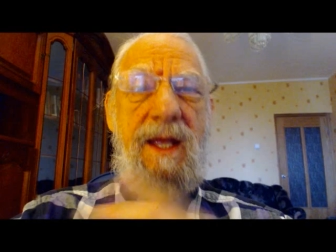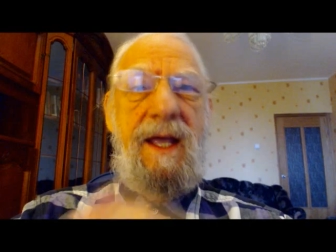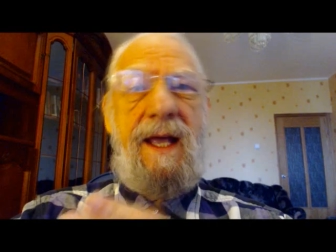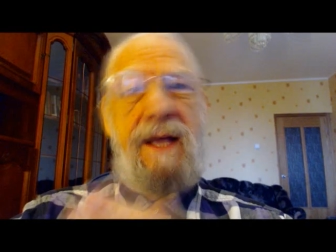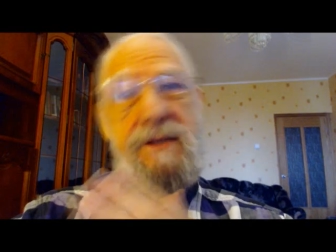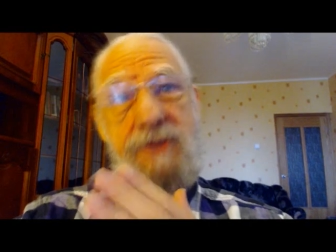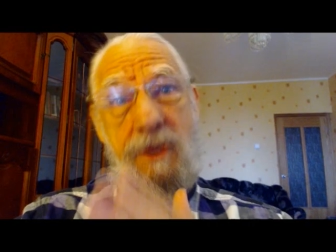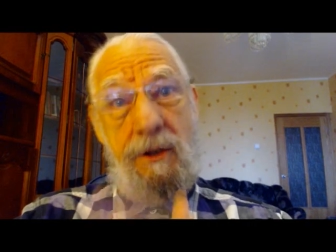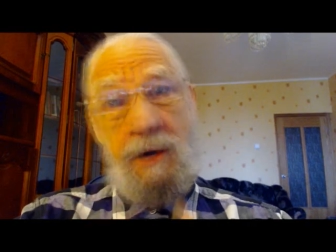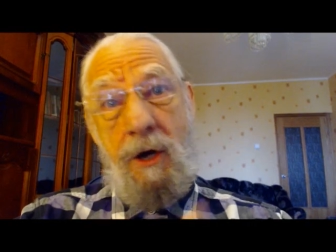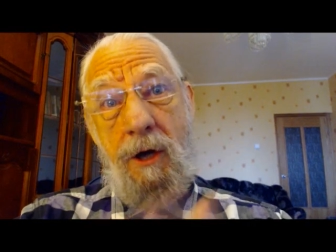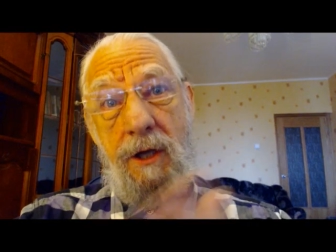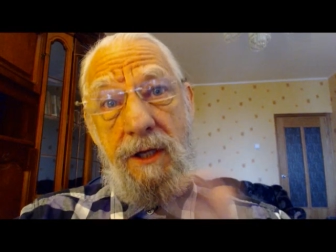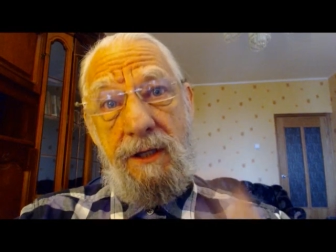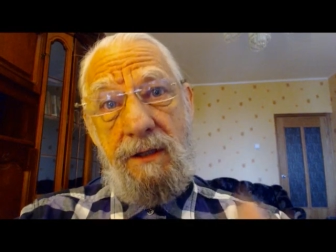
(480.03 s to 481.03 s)
and start
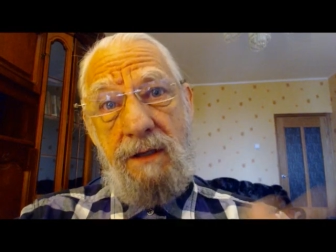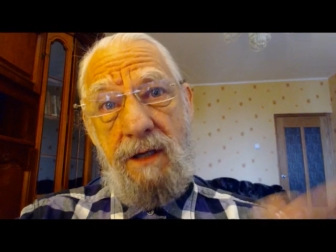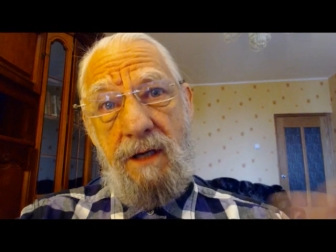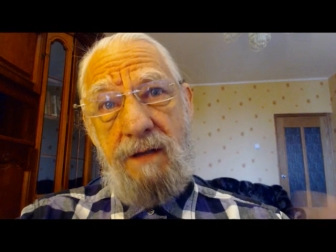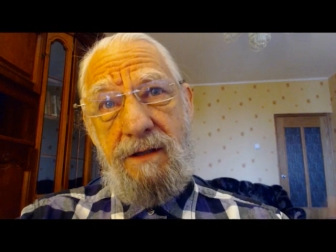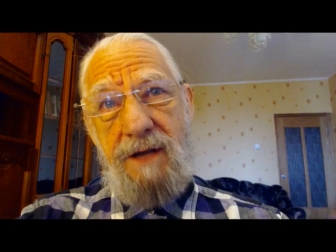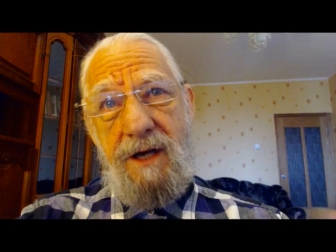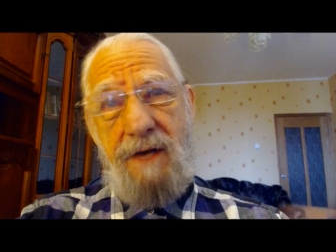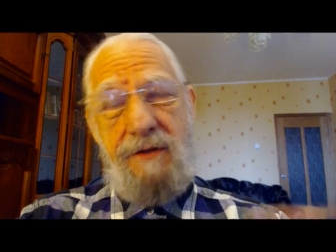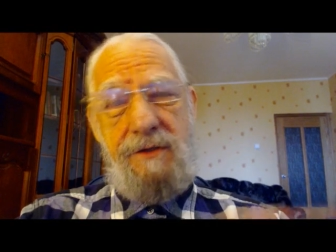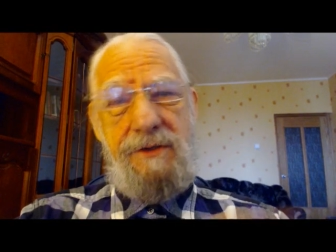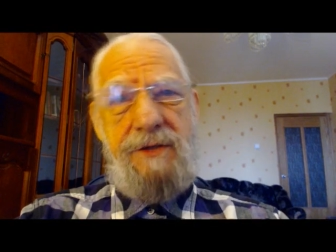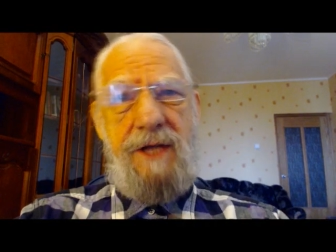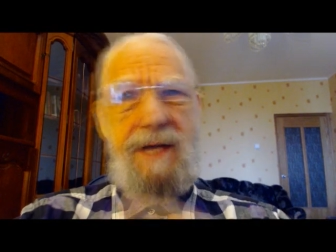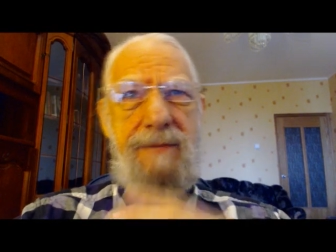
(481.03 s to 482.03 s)
calling
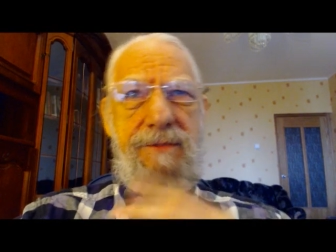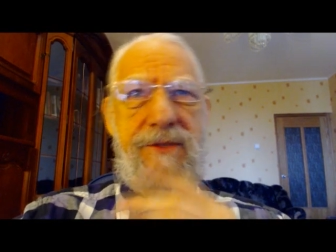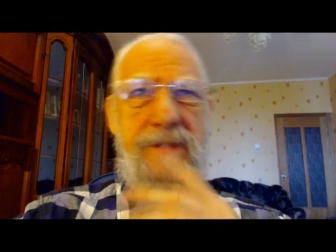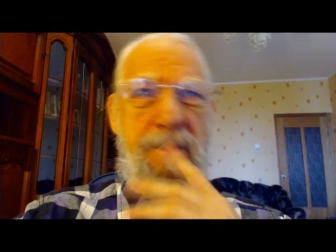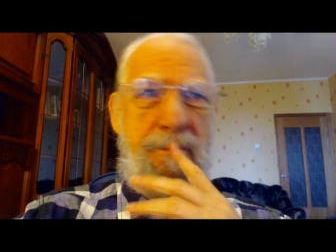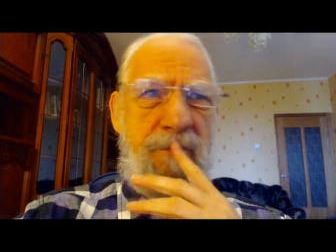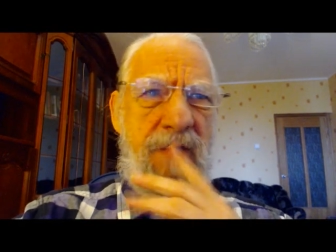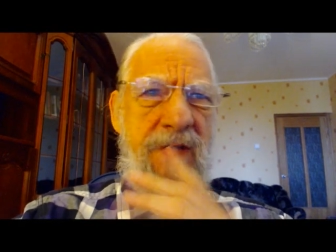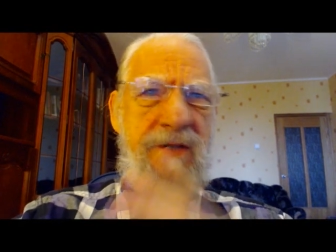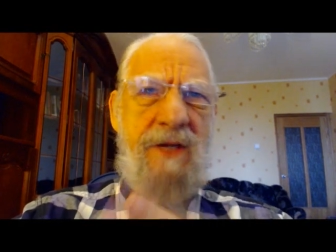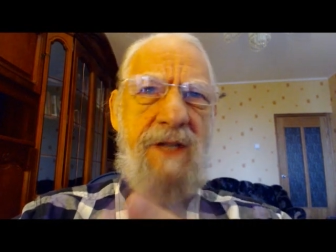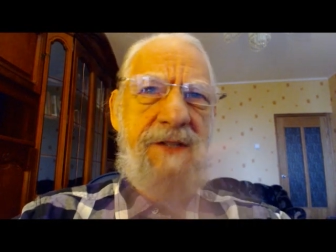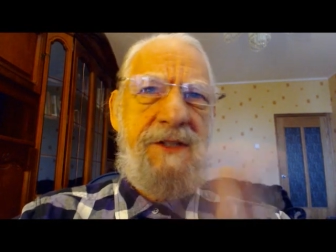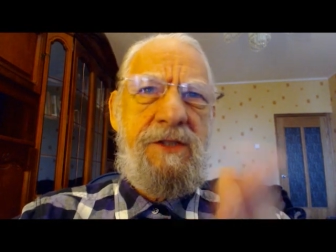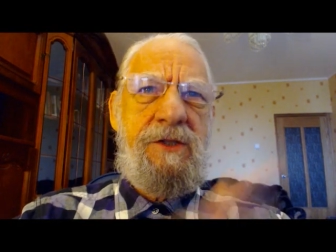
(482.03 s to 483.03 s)
others names. So
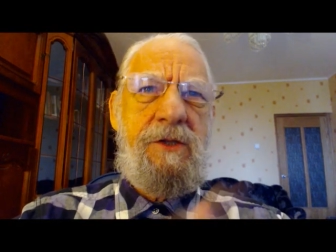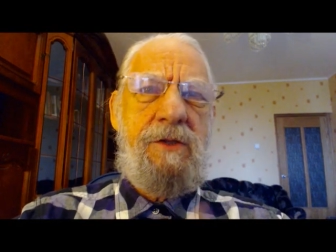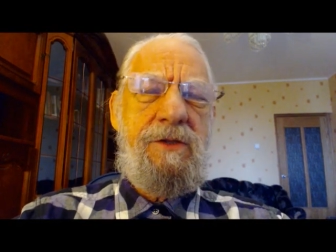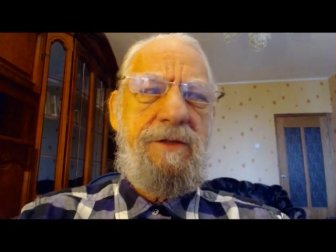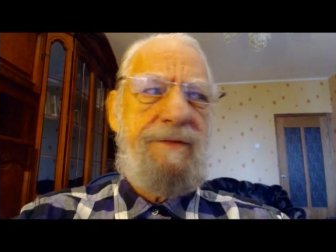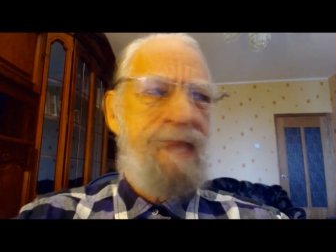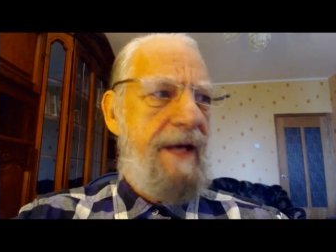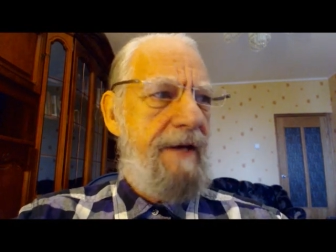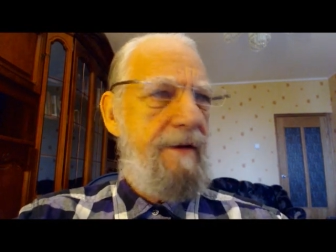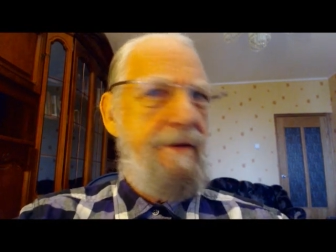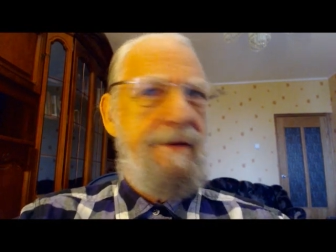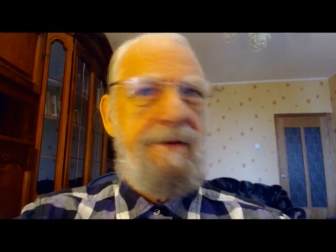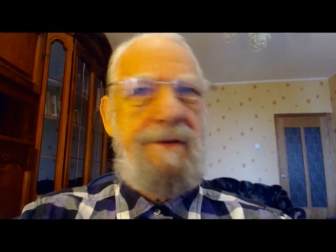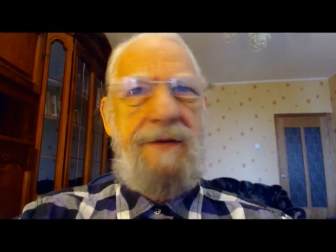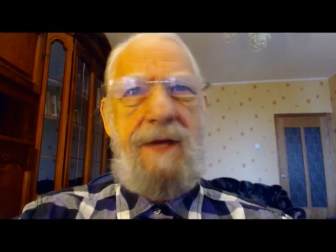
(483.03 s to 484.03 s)
let's just use the flat
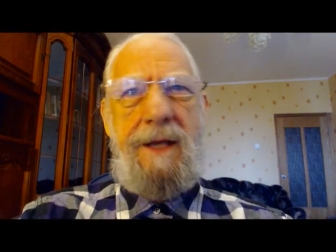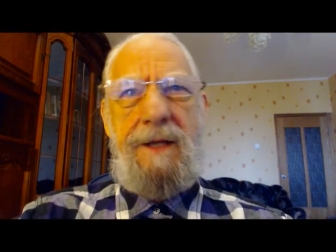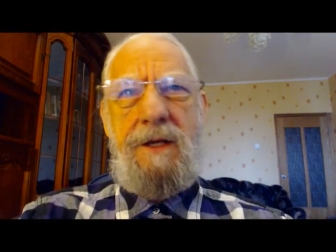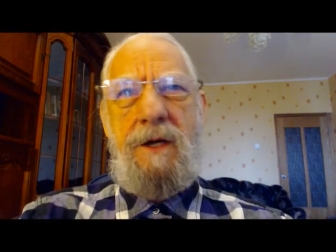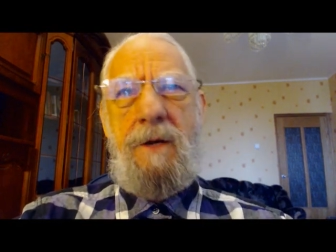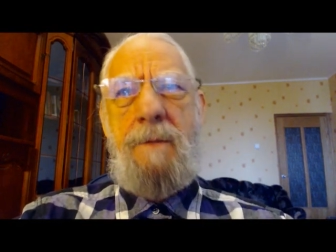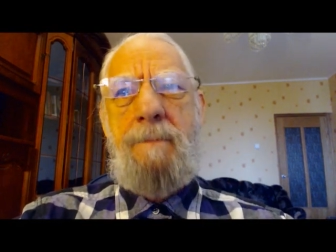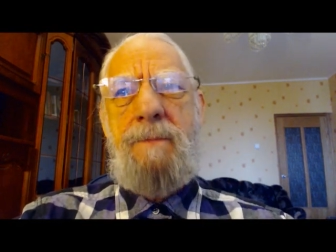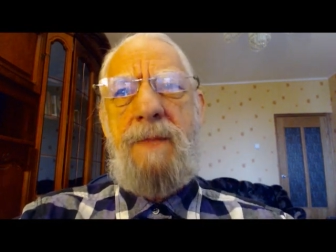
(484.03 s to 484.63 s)
earther thing, you know.